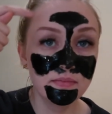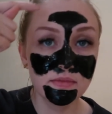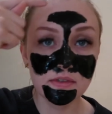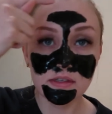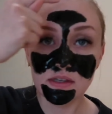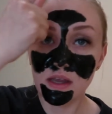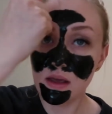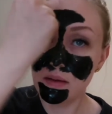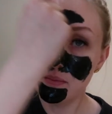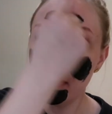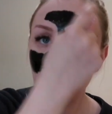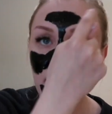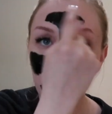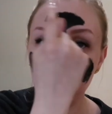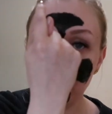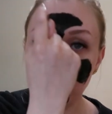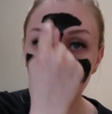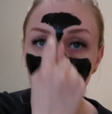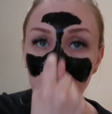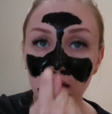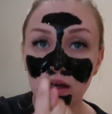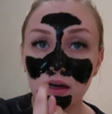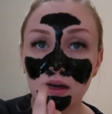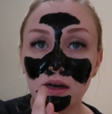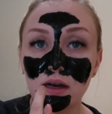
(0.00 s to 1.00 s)
some up
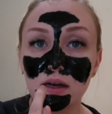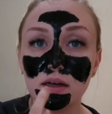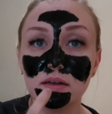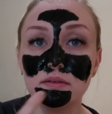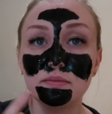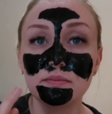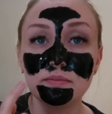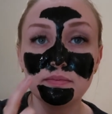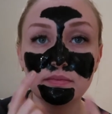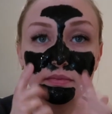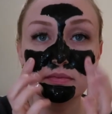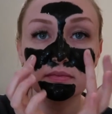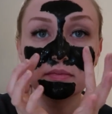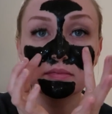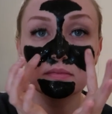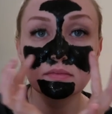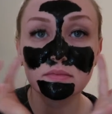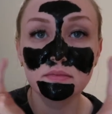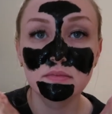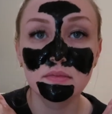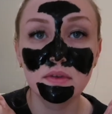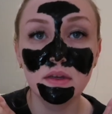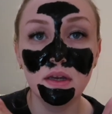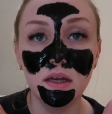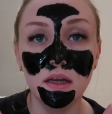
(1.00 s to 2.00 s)
here,
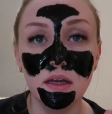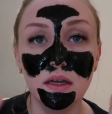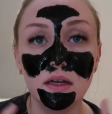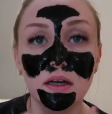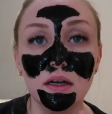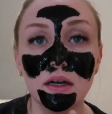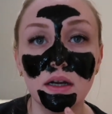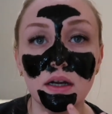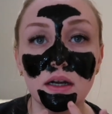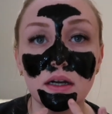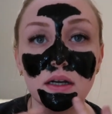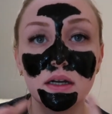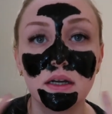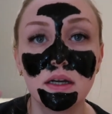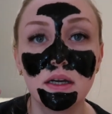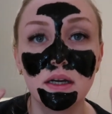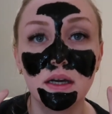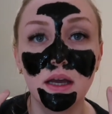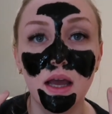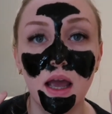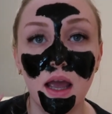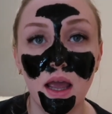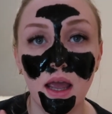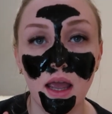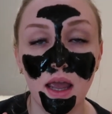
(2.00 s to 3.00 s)
here,
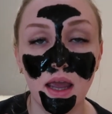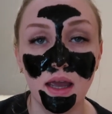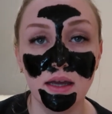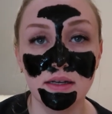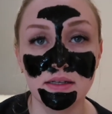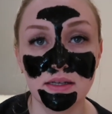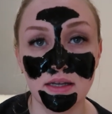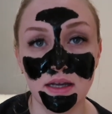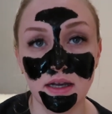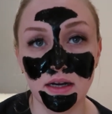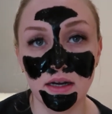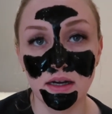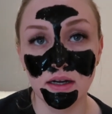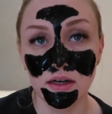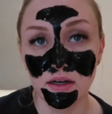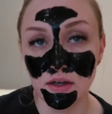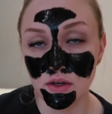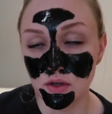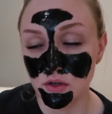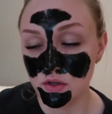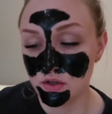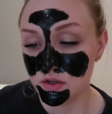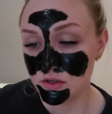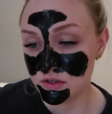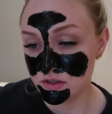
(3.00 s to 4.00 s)
and here.
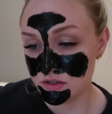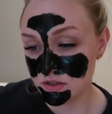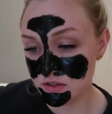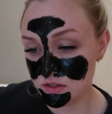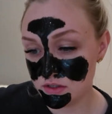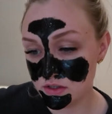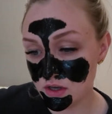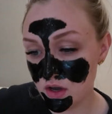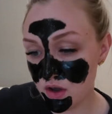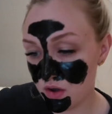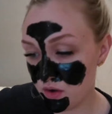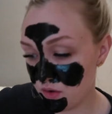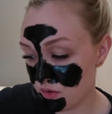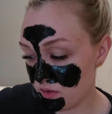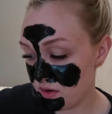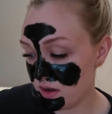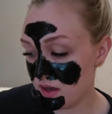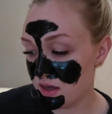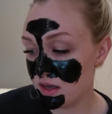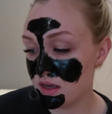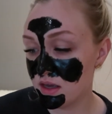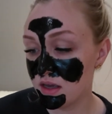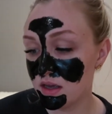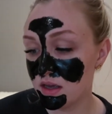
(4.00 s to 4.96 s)
So